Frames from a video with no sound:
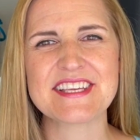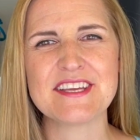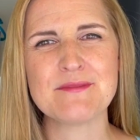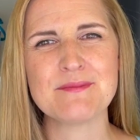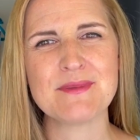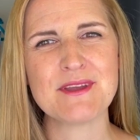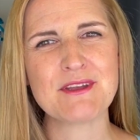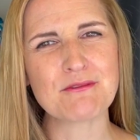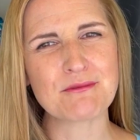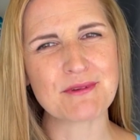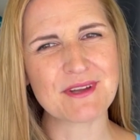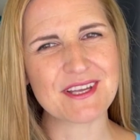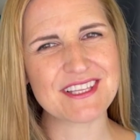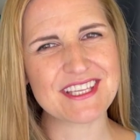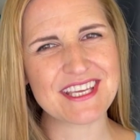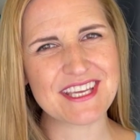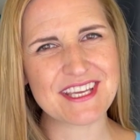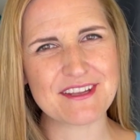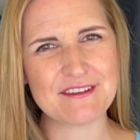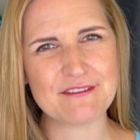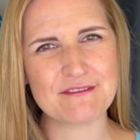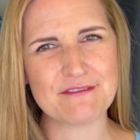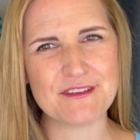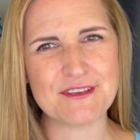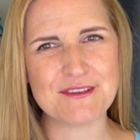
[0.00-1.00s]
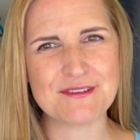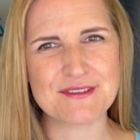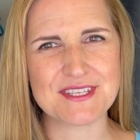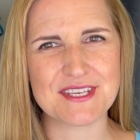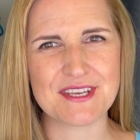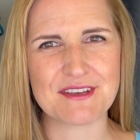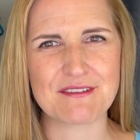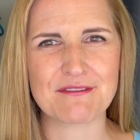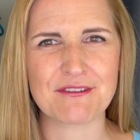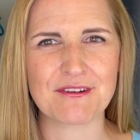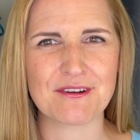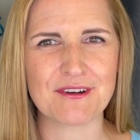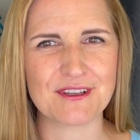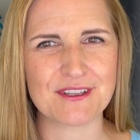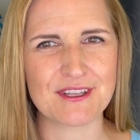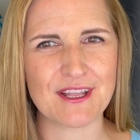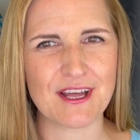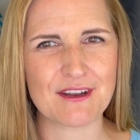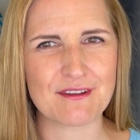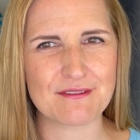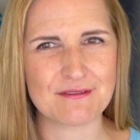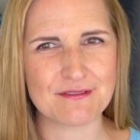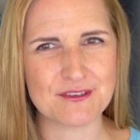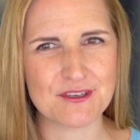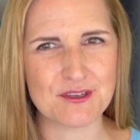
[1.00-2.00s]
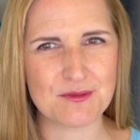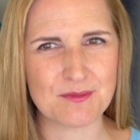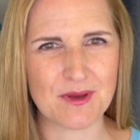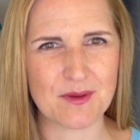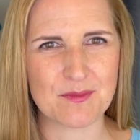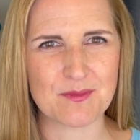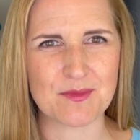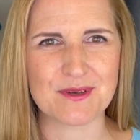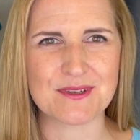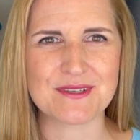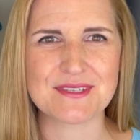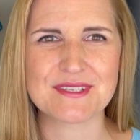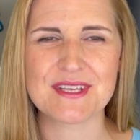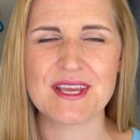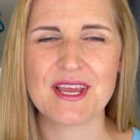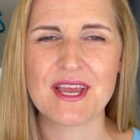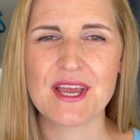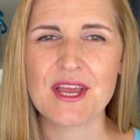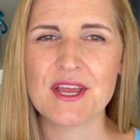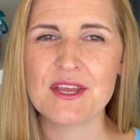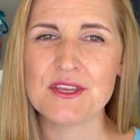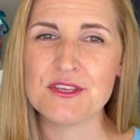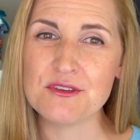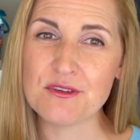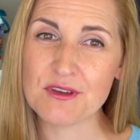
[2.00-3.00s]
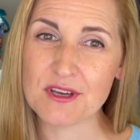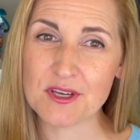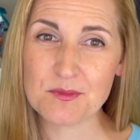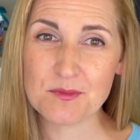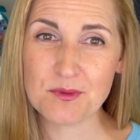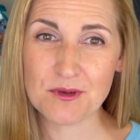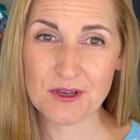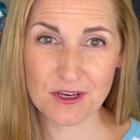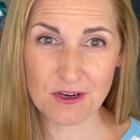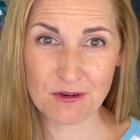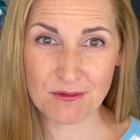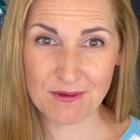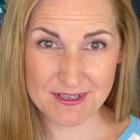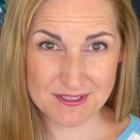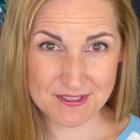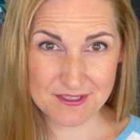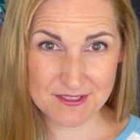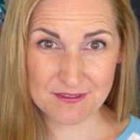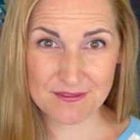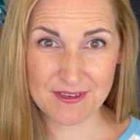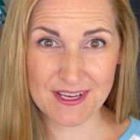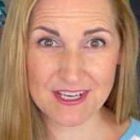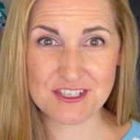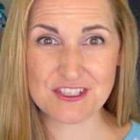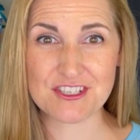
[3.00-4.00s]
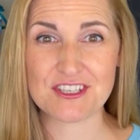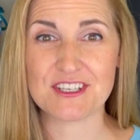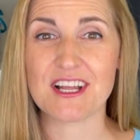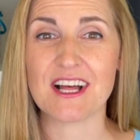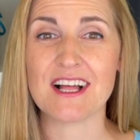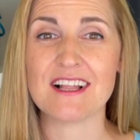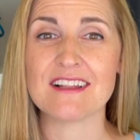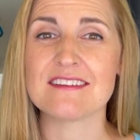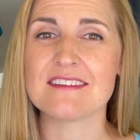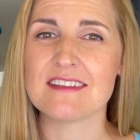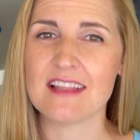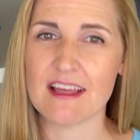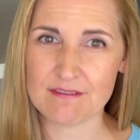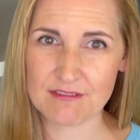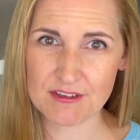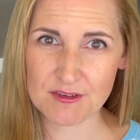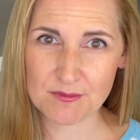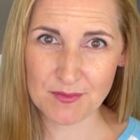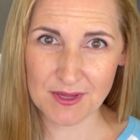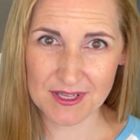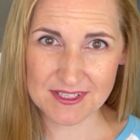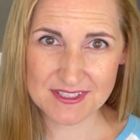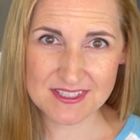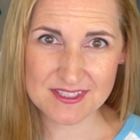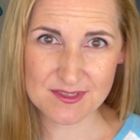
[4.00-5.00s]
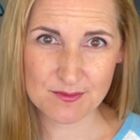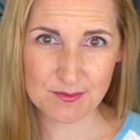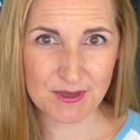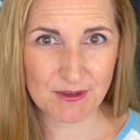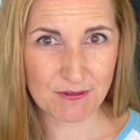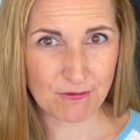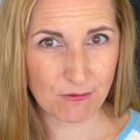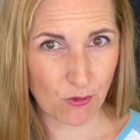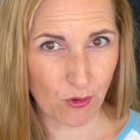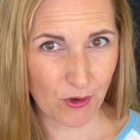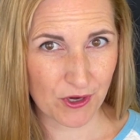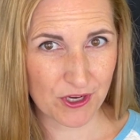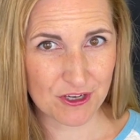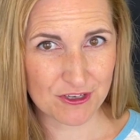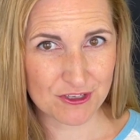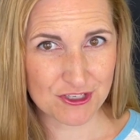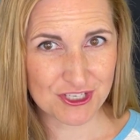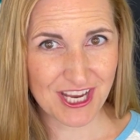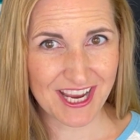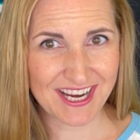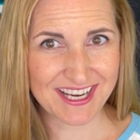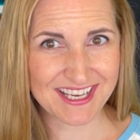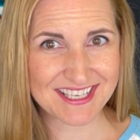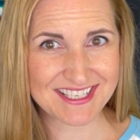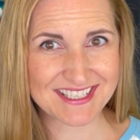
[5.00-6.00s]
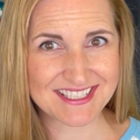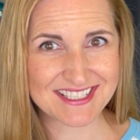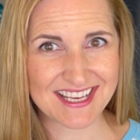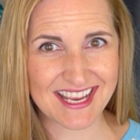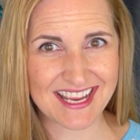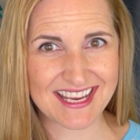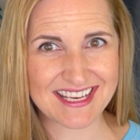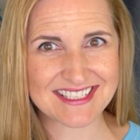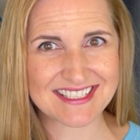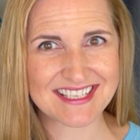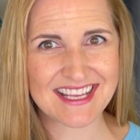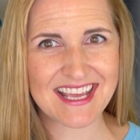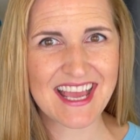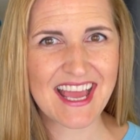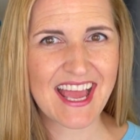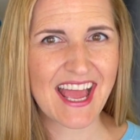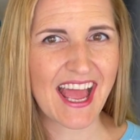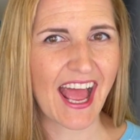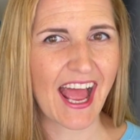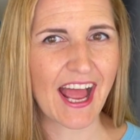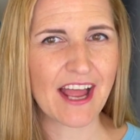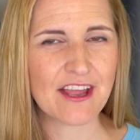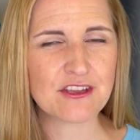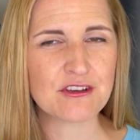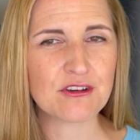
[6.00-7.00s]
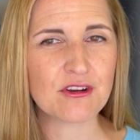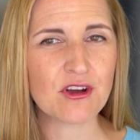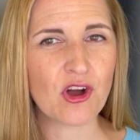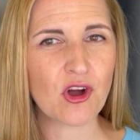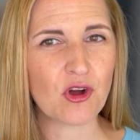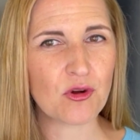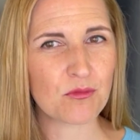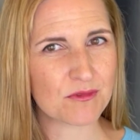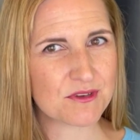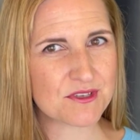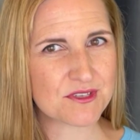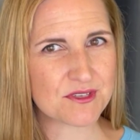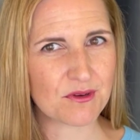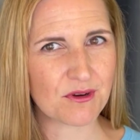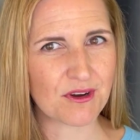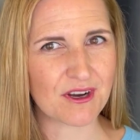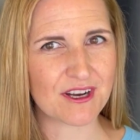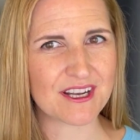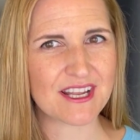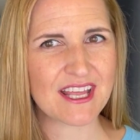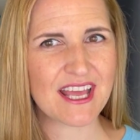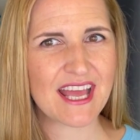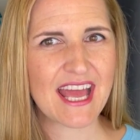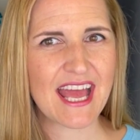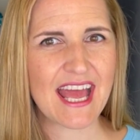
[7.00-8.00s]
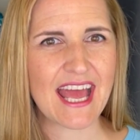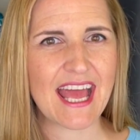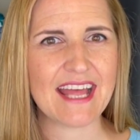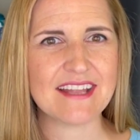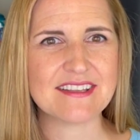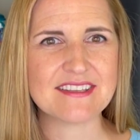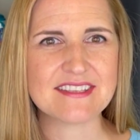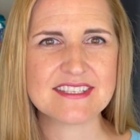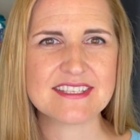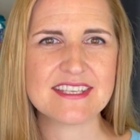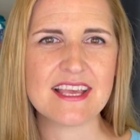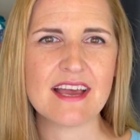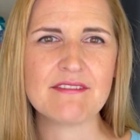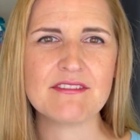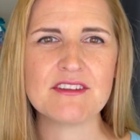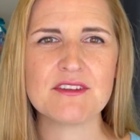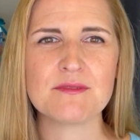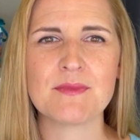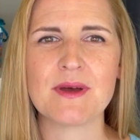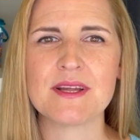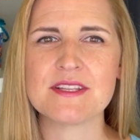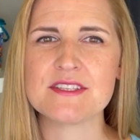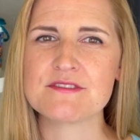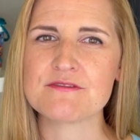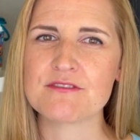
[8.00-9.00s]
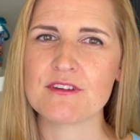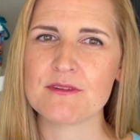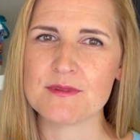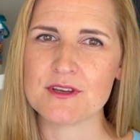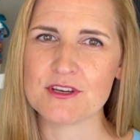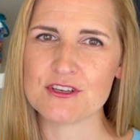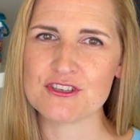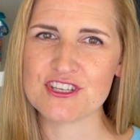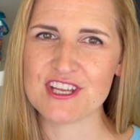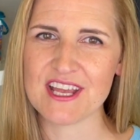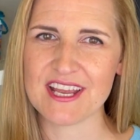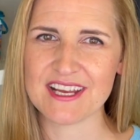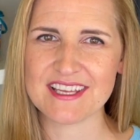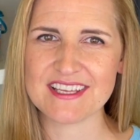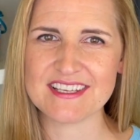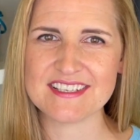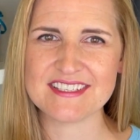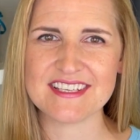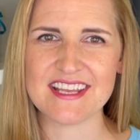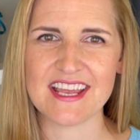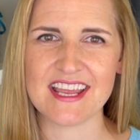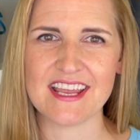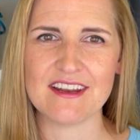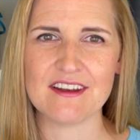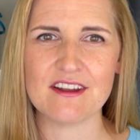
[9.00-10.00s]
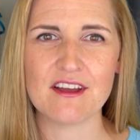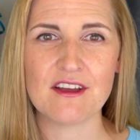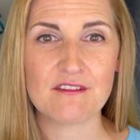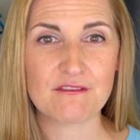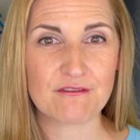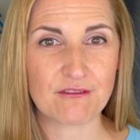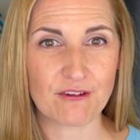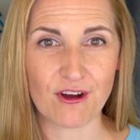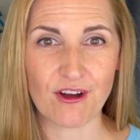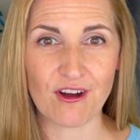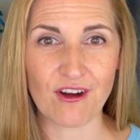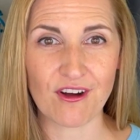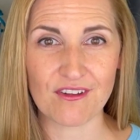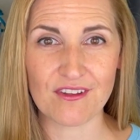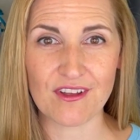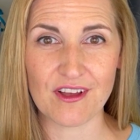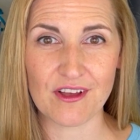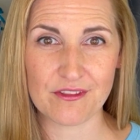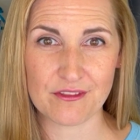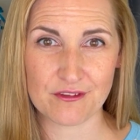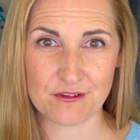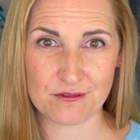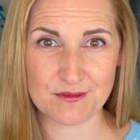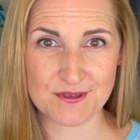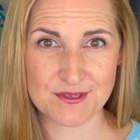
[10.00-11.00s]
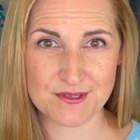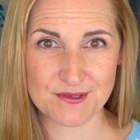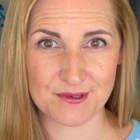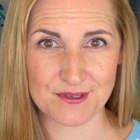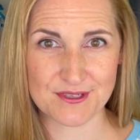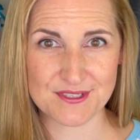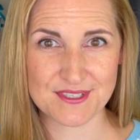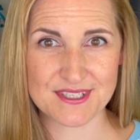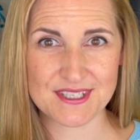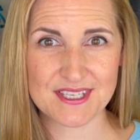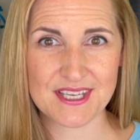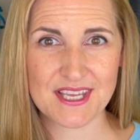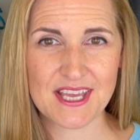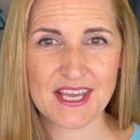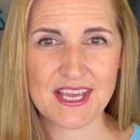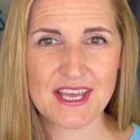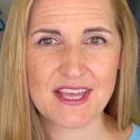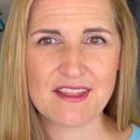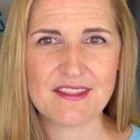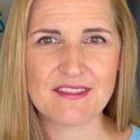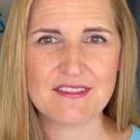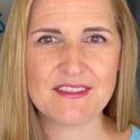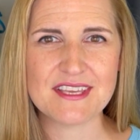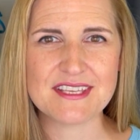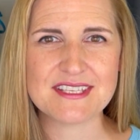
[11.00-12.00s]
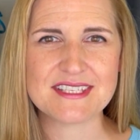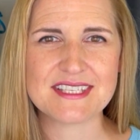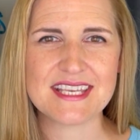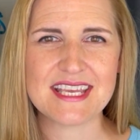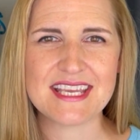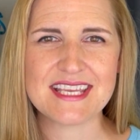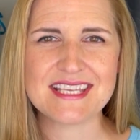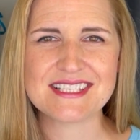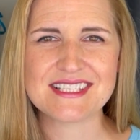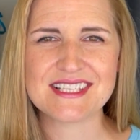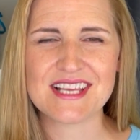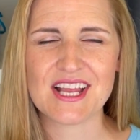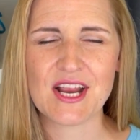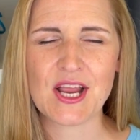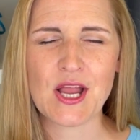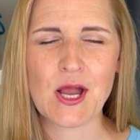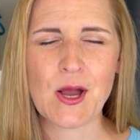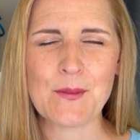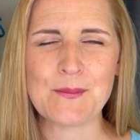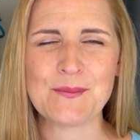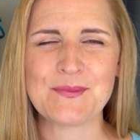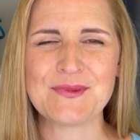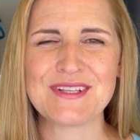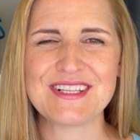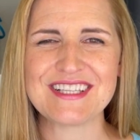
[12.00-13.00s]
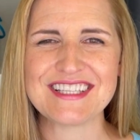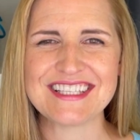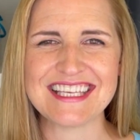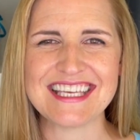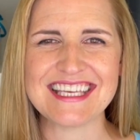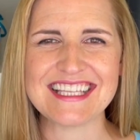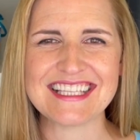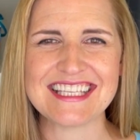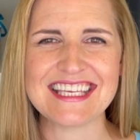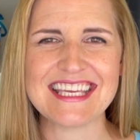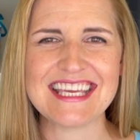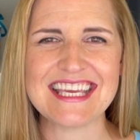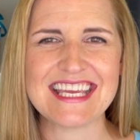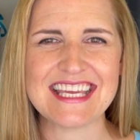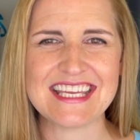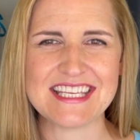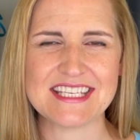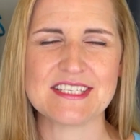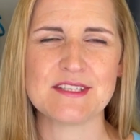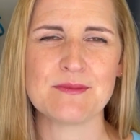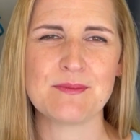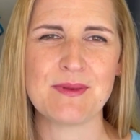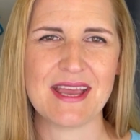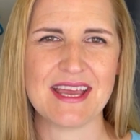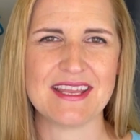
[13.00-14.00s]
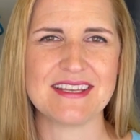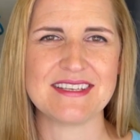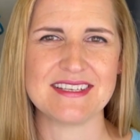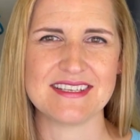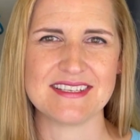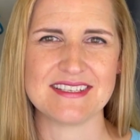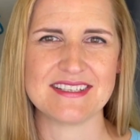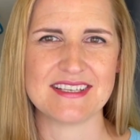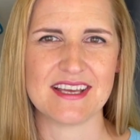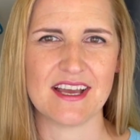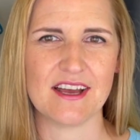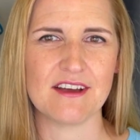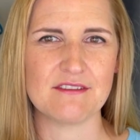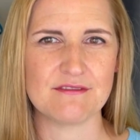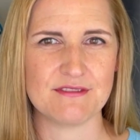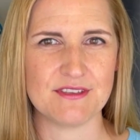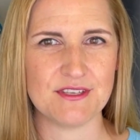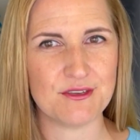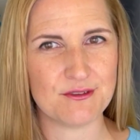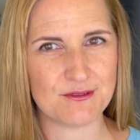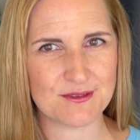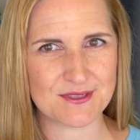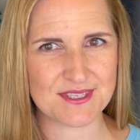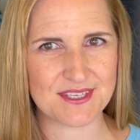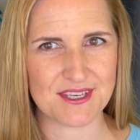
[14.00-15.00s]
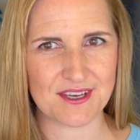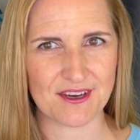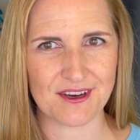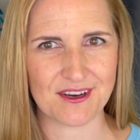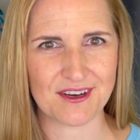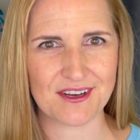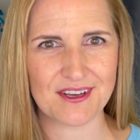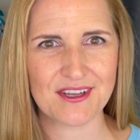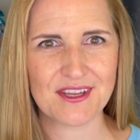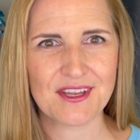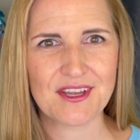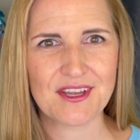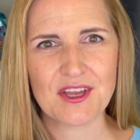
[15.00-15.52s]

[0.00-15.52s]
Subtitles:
can be really confusing for a lot of new members. You can book a reservation 11 months before your check-in date at your home resort and 7 months from your check-in date for all other resorts. This is completely independent of use year.